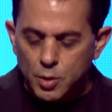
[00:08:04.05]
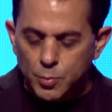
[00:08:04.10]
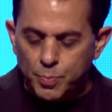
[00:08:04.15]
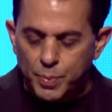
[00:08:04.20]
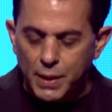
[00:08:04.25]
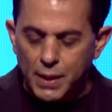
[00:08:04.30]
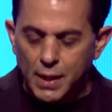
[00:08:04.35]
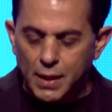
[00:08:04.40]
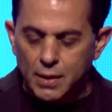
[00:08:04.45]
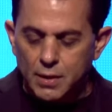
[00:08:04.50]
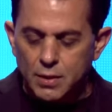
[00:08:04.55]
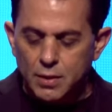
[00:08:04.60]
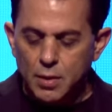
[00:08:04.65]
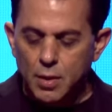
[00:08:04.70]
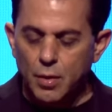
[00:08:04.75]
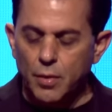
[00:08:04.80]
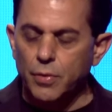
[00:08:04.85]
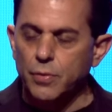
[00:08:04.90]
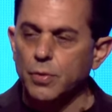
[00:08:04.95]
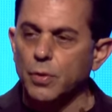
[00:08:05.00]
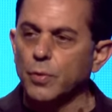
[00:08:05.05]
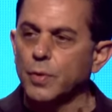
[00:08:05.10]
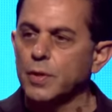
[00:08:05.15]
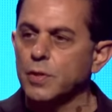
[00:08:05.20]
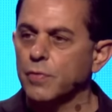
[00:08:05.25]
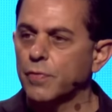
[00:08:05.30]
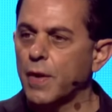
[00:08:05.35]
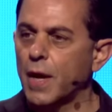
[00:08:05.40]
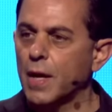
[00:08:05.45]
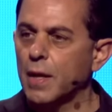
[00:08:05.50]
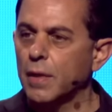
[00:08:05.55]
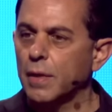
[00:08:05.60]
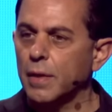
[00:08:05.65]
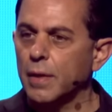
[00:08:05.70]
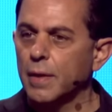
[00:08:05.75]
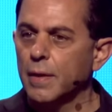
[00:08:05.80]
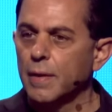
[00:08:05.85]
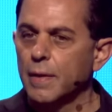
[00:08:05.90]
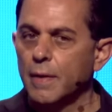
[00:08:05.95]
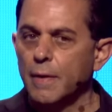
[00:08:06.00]
speaks through his faith.
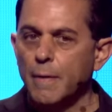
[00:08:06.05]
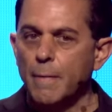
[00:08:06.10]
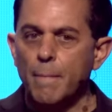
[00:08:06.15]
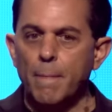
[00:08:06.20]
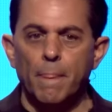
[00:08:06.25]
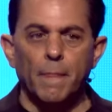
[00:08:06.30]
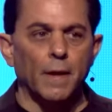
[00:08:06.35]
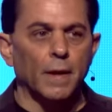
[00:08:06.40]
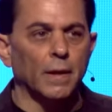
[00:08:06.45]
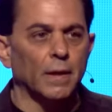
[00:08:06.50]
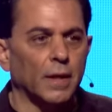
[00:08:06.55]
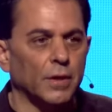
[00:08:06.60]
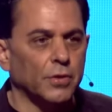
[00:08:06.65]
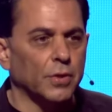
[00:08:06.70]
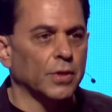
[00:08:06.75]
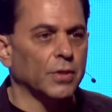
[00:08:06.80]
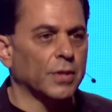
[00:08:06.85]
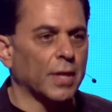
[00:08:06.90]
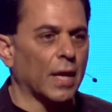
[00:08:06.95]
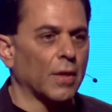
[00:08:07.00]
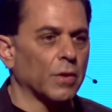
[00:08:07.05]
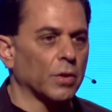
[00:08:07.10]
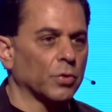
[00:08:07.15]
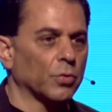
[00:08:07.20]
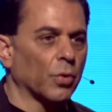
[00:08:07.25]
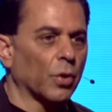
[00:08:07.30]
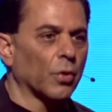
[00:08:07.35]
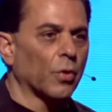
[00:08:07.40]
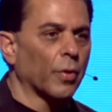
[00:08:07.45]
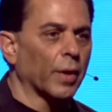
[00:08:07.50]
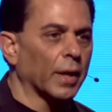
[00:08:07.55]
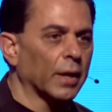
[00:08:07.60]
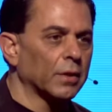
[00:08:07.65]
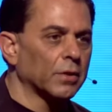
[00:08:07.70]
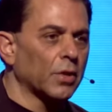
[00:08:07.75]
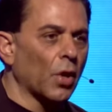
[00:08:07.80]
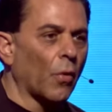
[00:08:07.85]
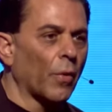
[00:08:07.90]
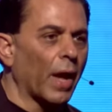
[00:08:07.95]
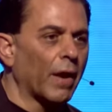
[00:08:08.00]
Let's just say this real
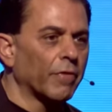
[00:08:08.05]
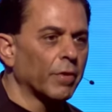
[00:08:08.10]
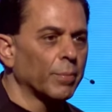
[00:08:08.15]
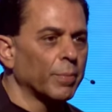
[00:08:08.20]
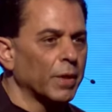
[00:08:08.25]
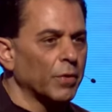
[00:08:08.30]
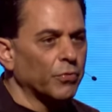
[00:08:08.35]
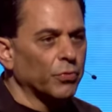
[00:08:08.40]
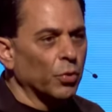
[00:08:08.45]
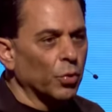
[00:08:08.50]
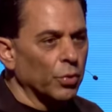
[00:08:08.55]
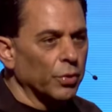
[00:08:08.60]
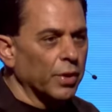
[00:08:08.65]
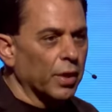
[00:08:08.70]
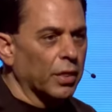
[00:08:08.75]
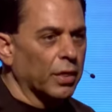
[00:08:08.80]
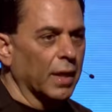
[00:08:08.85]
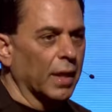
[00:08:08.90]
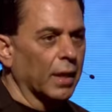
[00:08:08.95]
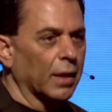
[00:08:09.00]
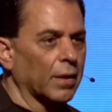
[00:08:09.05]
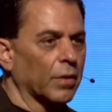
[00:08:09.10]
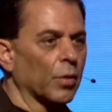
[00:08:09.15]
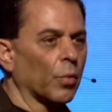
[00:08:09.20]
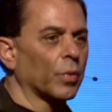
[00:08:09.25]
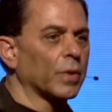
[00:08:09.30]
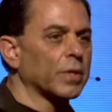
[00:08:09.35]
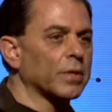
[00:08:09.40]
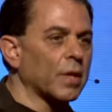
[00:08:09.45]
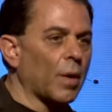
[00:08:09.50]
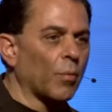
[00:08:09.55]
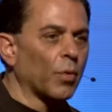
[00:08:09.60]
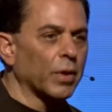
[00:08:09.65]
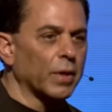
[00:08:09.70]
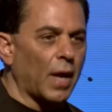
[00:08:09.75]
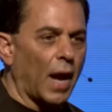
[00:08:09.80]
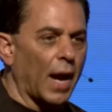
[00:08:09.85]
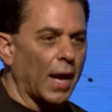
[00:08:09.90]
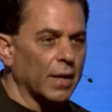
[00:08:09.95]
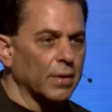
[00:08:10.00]
quick. Don't ever be fooled to think that when
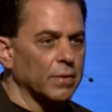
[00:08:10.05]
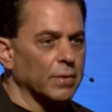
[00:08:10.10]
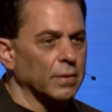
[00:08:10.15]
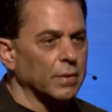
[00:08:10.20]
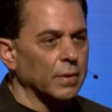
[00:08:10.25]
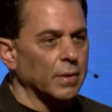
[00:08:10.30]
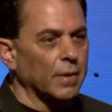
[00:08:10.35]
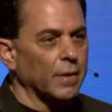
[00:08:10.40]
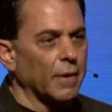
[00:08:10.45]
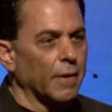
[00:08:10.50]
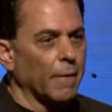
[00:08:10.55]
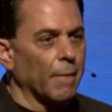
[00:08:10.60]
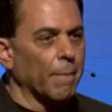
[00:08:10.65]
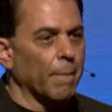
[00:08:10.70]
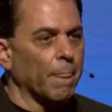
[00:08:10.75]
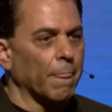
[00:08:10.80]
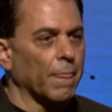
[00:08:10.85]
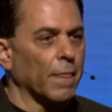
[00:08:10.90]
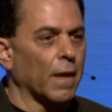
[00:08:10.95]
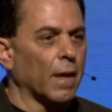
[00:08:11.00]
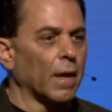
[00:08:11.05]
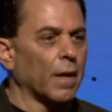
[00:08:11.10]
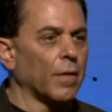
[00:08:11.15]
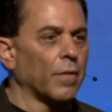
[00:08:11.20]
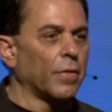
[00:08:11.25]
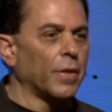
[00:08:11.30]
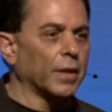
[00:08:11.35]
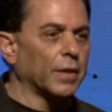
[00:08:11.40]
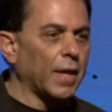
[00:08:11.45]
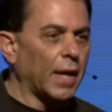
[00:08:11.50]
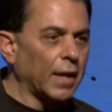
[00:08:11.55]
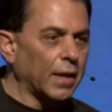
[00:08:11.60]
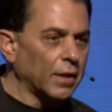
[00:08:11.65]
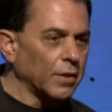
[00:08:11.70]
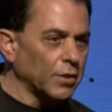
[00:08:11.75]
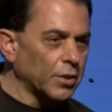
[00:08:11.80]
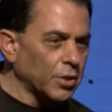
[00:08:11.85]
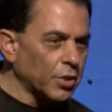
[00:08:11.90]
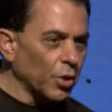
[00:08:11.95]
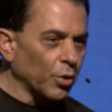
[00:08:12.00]
someone dies, that they
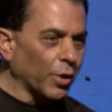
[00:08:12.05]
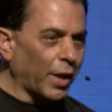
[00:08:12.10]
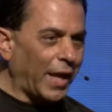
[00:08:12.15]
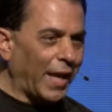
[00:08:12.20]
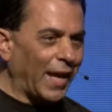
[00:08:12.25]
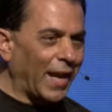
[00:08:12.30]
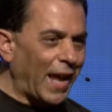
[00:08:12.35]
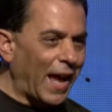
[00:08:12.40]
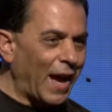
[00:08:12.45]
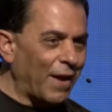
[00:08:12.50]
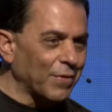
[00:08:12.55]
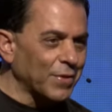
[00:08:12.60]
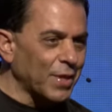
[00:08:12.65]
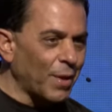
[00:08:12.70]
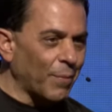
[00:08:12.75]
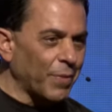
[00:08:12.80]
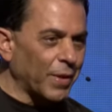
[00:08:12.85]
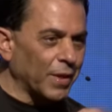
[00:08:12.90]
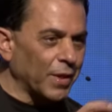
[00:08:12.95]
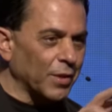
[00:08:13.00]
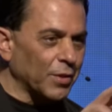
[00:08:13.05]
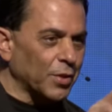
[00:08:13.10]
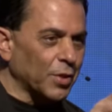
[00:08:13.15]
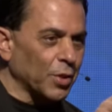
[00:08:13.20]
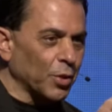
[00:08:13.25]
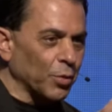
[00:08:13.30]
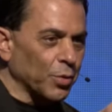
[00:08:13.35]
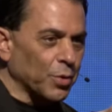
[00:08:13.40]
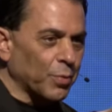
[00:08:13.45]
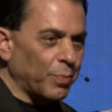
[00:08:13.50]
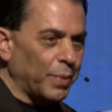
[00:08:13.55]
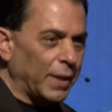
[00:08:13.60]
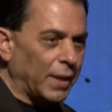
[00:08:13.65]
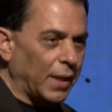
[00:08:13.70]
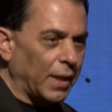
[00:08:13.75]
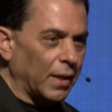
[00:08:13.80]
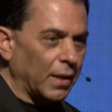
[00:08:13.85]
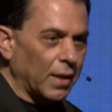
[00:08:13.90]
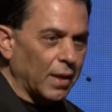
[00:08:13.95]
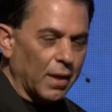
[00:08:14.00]
still can't have something that's still
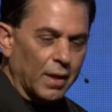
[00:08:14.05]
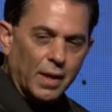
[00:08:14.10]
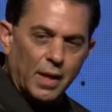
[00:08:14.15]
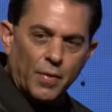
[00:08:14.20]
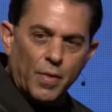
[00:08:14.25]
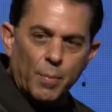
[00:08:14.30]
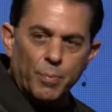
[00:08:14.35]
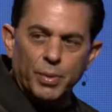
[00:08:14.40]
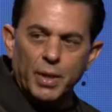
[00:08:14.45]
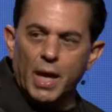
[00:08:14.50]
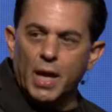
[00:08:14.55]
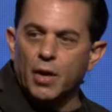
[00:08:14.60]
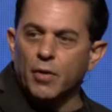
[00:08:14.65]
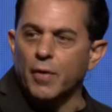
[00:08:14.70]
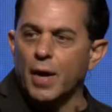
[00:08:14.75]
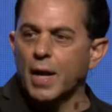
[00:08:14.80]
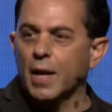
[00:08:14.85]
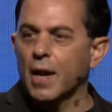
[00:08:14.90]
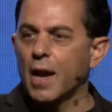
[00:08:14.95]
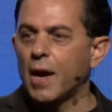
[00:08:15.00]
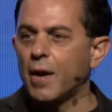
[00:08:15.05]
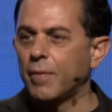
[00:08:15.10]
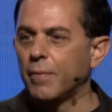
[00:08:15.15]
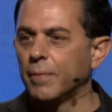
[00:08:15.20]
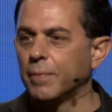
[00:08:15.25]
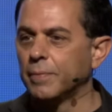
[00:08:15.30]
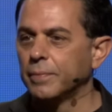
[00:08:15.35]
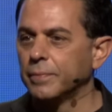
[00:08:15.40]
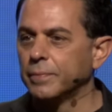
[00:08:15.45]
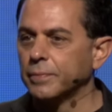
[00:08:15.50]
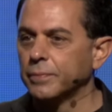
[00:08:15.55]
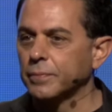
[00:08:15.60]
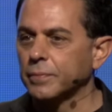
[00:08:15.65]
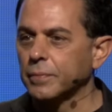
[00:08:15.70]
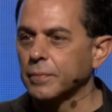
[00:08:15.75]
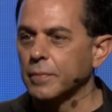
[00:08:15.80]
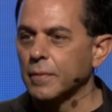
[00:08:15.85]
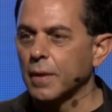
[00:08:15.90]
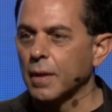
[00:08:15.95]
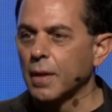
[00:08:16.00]
speaking in the planet right now.
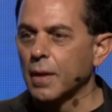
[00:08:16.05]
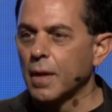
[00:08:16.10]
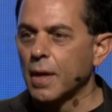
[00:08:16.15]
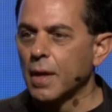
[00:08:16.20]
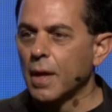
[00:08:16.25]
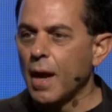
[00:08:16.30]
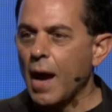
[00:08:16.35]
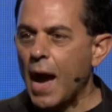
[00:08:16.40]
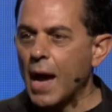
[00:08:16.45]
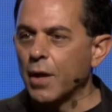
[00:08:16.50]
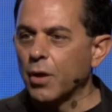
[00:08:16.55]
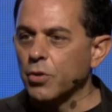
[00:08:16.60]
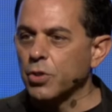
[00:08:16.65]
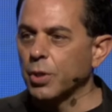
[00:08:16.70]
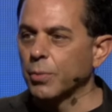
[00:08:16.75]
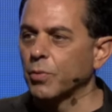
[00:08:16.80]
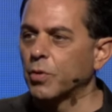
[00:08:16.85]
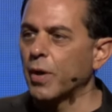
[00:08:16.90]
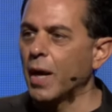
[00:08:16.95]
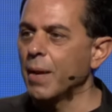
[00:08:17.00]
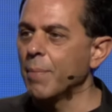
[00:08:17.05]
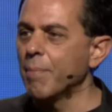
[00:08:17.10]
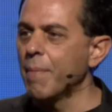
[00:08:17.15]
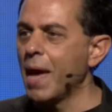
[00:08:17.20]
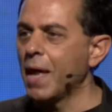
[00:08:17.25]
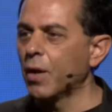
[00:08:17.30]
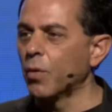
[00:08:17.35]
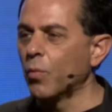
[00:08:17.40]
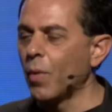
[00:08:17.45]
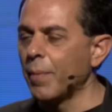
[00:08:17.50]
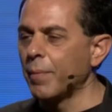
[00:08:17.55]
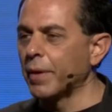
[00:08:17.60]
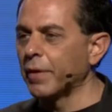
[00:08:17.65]
I know some great men and